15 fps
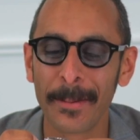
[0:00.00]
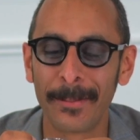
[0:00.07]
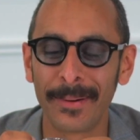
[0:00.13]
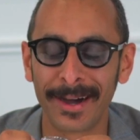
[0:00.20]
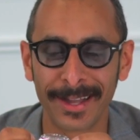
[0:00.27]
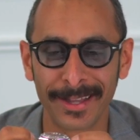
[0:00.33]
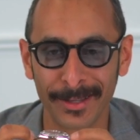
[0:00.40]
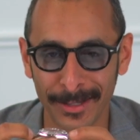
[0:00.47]

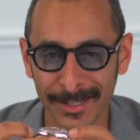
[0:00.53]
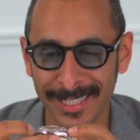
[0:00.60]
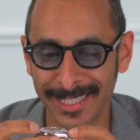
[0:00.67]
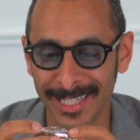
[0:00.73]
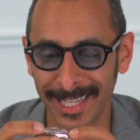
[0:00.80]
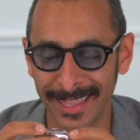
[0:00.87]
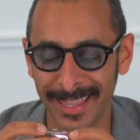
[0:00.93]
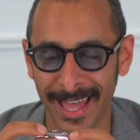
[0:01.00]
But you could
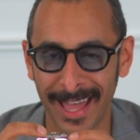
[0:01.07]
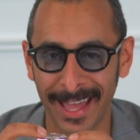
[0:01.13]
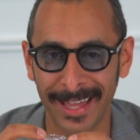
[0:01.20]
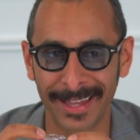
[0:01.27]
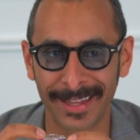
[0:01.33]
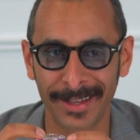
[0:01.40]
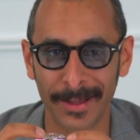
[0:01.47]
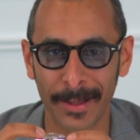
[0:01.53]
see
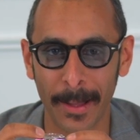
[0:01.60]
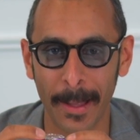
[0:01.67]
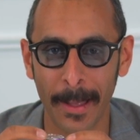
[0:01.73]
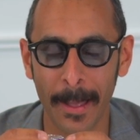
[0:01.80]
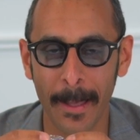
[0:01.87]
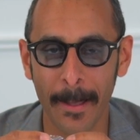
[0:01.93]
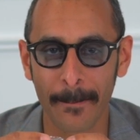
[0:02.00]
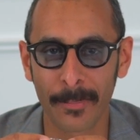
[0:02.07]
that
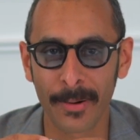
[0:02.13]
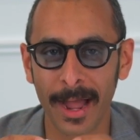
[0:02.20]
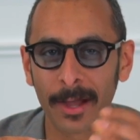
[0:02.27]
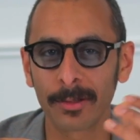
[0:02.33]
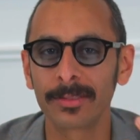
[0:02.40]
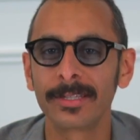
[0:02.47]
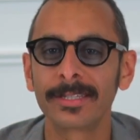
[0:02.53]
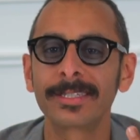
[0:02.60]

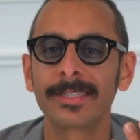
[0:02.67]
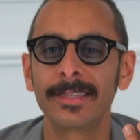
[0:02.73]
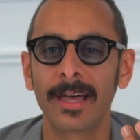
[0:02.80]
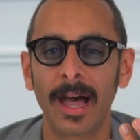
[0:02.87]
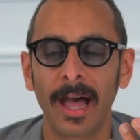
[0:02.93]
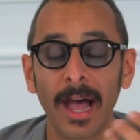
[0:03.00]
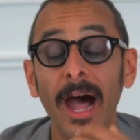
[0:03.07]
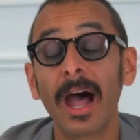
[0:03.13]
proudness
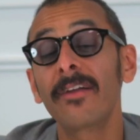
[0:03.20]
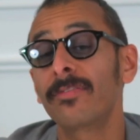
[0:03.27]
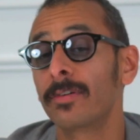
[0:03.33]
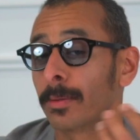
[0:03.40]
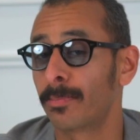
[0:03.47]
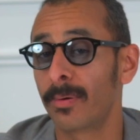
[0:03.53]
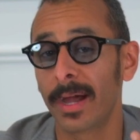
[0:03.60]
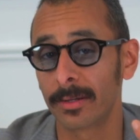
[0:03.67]
that I
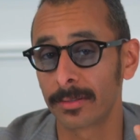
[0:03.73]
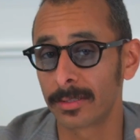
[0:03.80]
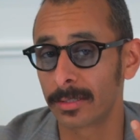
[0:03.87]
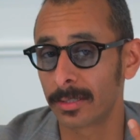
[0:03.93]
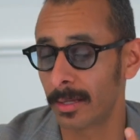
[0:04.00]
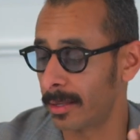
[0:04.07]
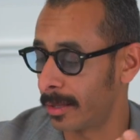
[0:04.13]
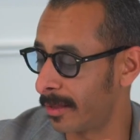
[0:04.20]
felt proud.
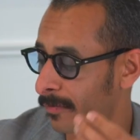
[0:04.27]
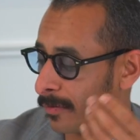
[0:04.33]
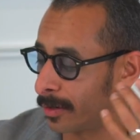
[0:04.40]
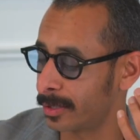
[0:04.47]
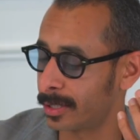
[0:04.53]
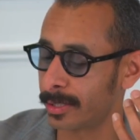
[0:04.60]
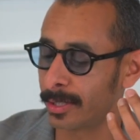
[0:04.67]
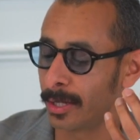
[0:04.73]
The
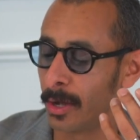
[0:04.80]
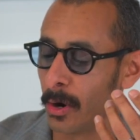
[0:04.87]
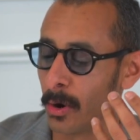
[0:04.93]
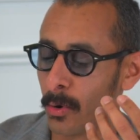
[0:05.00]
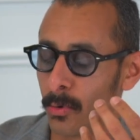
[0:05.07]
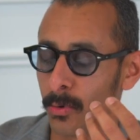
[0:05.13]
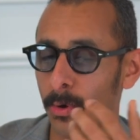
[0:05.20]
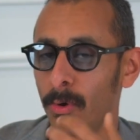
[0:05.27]
first
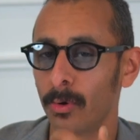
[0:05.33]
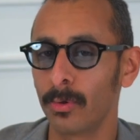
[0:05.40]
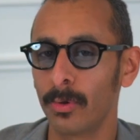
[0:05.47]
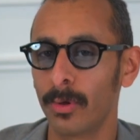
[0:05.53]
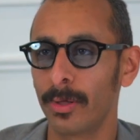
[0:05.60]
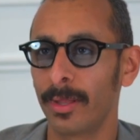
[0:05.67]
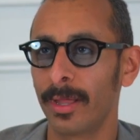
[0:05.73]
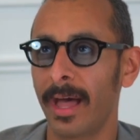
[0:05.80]

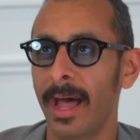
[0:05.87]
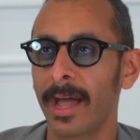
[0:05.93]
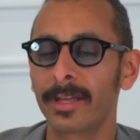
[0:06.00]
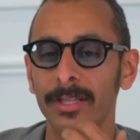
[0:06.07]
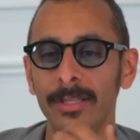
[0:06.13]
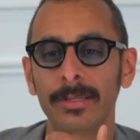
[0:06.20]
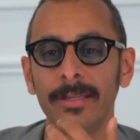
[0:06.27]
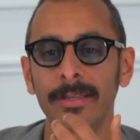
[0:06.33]
role, I
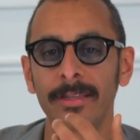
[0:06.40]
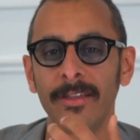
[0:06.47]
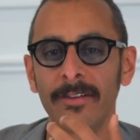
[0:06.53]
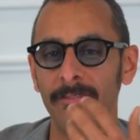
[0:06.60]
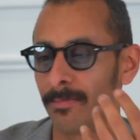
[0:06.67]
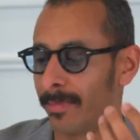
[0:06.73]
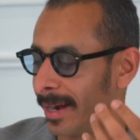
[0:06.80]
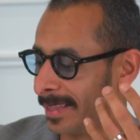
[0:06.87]
could
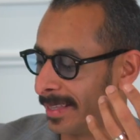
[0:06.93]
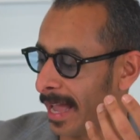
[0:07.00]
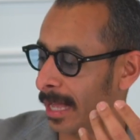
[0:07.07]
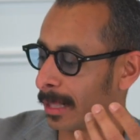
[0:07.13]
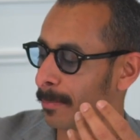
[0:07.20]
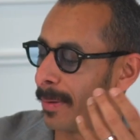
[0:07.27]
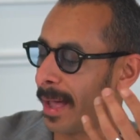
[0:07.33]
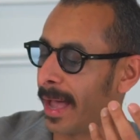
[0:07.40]
give my
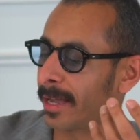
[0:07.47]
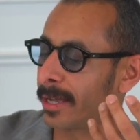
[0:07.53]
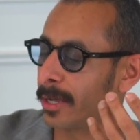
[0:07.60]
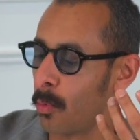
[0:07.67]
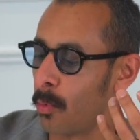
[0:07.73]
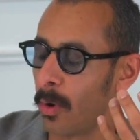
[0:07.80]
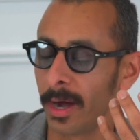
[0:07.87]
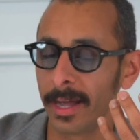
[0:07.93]
dad
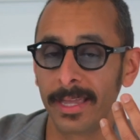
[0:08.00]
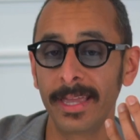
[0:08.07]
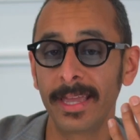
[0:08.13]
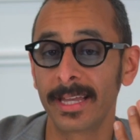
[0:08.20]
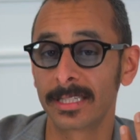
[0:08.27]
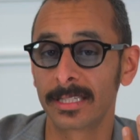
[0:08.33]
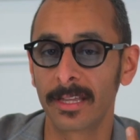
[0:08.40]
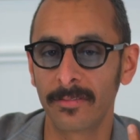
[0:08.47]
back what he
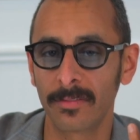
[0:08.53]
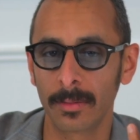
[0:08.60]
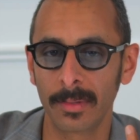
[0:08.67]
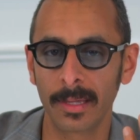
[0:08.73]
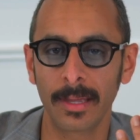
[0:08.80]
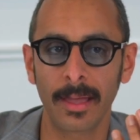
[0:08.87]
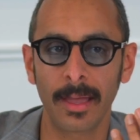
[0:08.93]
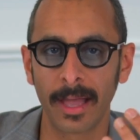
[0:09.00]
has given
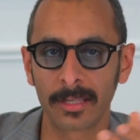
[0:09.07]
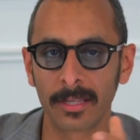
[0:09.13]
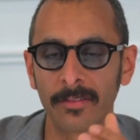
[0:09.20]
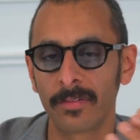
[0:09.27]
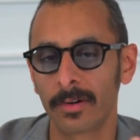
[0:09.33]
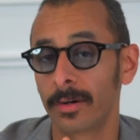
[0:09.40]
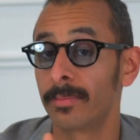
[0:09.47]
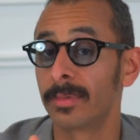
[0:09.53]
me at a
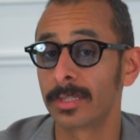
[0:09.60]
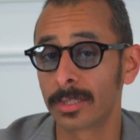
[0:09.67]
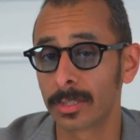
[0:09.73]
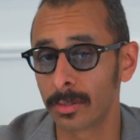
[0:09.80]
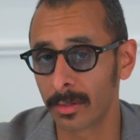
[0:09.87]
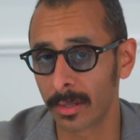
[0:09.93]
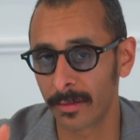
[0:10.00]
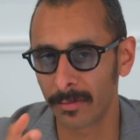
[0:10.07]
very
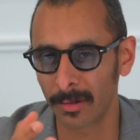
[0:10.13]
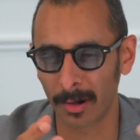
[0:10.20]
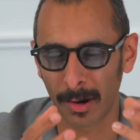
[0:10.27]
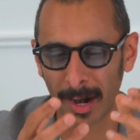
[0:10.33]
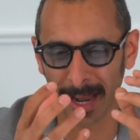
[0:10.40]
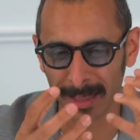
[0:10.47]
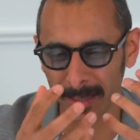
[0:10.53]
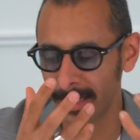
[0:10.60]
minuscule level,
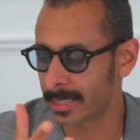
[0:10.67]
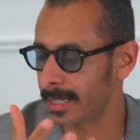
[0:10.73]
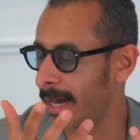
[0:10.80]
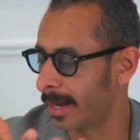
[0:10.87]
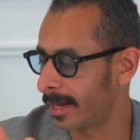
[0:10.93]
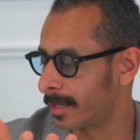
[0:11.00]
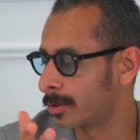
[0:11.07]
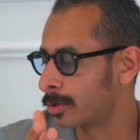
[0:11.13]
or at least
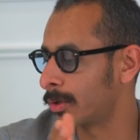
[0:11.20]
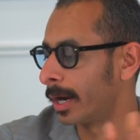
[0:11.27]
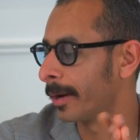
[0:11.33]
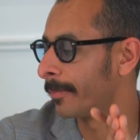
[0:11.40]
I can try.